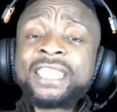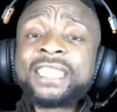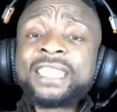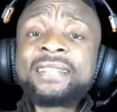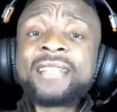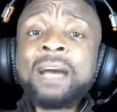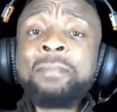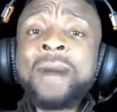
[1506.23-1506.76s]

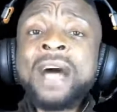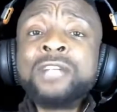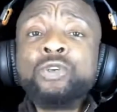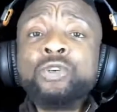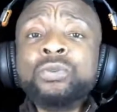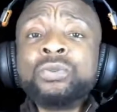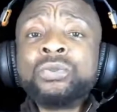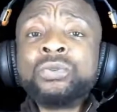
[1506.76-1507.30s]

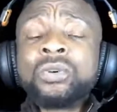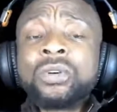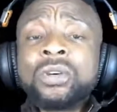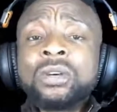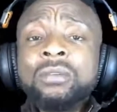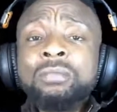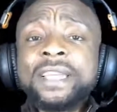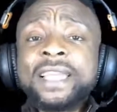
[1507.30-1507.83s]
Shatabandu
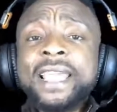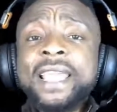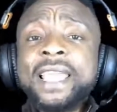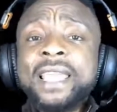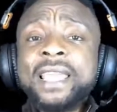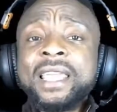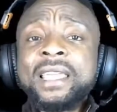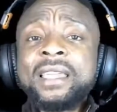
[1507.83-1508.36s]

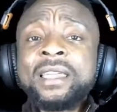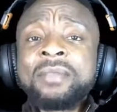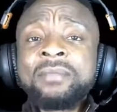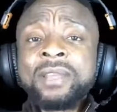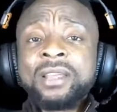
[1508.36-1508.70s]
became